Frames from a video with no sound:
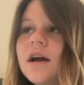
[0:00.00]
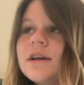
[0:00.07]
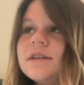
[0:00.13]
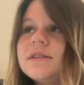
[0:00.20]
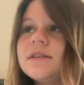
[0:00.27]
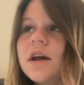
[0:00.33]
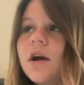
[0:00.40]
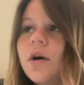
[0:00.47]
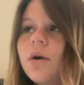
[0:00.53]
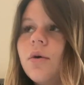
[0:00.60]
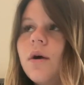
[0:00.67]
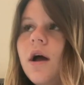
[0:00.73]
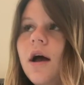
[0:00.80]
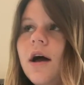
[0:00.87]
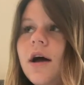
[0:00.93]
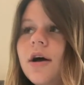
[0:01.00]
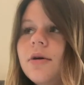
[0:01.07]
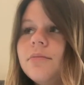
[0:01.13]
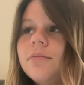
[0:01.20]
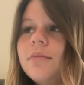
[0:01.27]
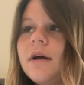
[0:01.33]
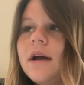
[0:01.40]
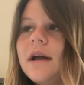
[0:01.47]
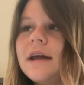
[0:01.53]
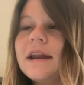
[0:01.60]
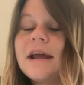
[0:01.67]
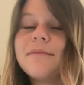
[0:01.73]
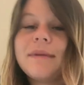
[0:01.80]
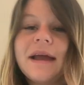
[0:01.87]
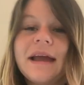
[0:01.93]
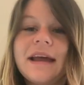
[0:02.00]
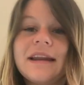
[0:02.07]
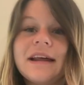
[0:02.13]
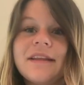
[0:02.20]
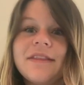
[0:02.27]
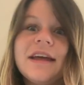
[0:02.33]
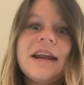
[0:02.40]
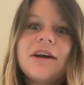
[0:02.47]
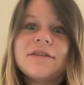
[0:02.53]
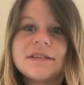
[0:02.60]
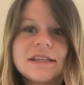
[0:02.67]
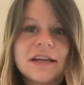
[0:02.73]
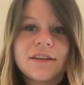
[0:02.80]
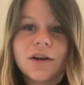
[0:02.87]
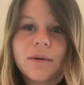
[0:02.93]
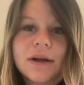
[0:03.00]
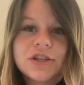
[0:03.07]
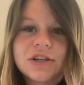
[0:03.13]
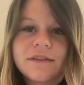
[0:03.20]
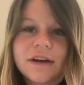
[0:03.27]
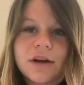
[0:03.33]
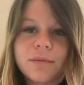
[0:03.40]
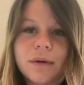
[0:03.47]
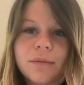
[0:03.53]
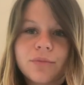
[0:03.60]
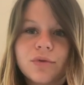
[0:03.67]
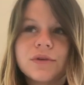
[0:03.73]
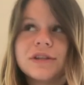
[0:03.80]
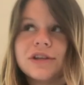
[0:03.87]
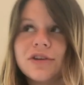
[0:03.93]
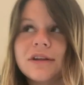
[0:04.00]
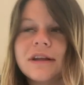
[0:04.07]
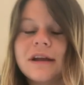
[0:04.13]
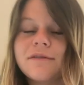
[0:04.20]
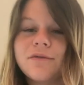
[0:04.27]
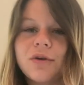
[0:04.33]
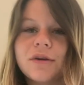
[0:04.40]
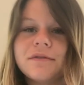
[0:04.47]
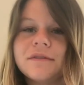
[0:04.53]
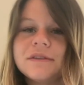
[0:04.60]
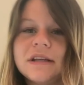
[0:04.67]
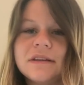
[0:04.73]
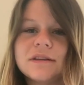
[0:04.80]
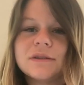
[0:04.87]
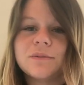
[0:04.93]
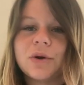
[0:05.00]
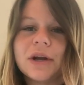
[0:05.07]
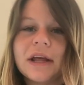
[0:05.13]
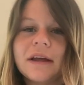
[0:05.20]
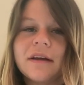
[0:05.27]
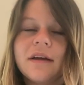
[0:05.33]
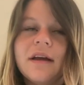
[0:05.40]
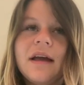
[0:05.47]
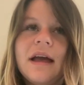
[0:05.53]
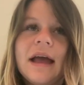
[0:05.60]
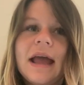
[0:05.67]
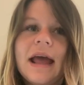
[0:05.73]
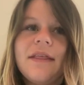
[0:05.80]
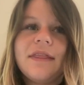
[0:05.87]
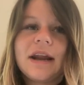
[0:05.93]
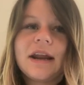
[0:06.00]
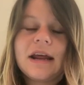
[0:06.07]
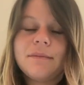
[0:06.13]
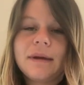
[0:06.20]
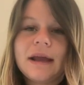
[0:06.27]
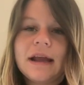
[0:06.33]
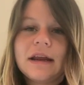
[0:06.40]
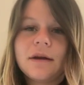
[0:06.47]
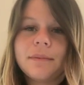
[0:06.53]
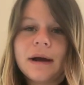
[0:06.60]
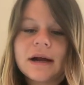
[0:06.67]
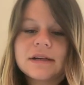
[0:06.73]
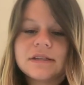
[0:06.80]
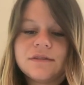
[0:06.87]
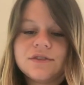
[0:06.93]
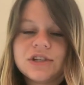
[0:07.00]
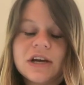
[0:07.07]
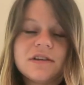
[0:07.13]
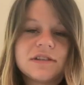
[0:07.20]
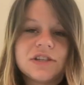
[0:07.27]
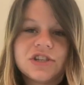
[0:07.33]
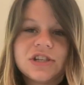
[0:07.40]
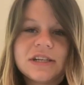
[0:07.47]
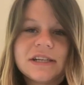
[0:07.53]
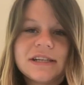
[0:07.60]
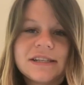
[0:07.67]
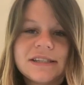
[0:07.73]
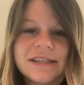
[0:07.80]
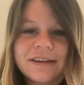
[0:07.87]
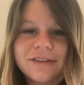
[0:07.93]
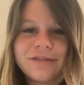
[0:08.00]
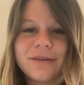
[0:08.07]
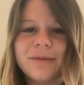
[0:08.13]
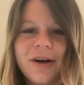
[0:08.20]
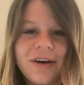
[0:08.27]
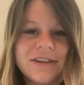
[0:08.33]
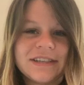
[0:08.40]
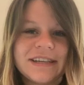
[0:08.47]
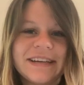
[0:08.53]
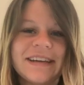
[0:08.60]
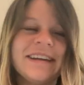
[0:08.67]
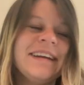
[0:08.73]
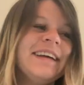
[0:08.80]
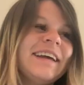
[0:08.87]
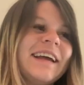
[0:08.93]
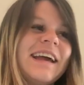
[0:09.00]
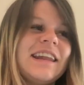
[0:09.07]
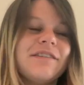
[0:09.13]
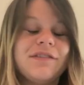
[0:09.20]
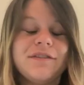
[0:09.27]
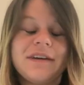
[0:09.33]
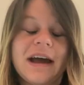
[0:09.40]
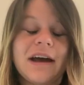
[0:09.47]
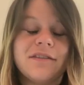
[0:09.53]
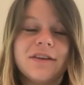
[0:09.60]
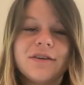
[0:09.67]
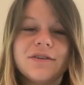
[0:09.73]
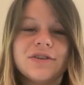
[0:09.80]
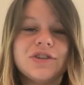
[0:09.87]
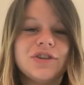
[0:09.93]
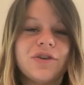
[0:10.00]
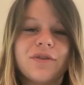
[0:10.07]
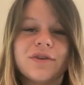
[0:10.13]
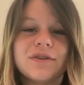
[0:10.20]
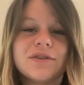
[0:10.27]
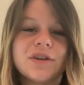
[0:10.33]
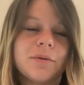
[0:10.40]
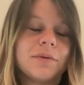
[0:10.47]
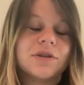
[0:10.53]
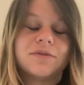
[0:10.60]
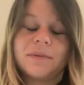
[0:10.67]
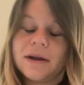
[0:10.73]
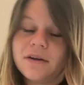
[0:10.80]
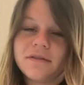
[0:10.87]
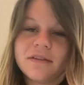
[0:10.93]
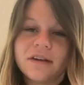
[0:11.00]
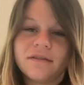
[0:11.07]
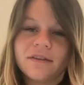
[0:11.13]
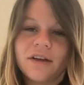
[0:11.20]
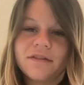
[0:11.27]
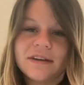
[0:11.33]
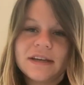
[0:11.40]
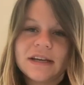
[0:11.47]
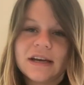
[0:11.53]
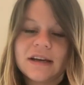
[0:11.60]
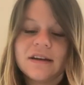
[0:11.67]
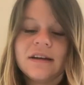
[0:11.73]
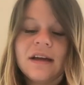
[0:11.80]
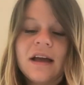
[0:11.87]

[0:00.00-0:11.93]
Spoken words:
So, and then I was sitting there watching Vanderpump Rules literally like 4:15 this morning, and then I made a box of shells and cheese from Aldi, and if you've had those, you know they're so much better than Velveeta.